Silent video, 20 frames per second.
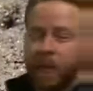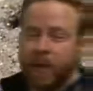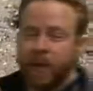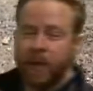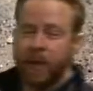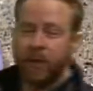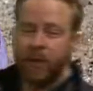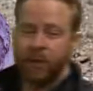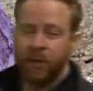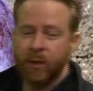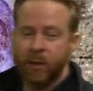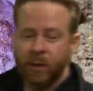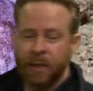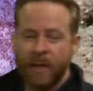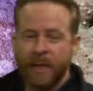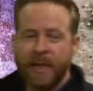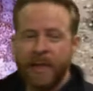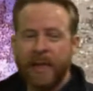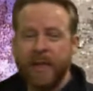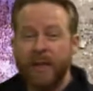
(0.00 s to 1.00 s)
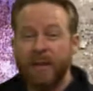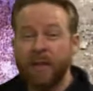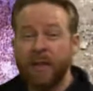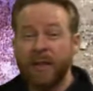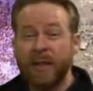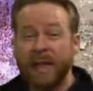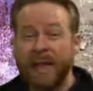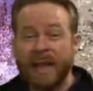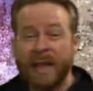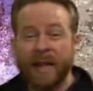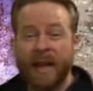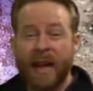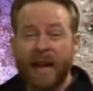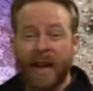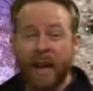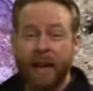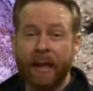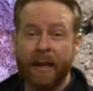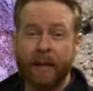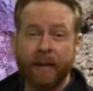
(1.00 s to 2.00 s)
of the ocean so that they can
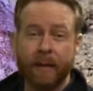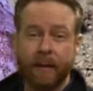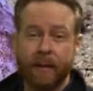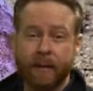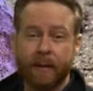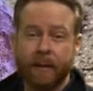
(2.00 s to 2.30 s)
hide.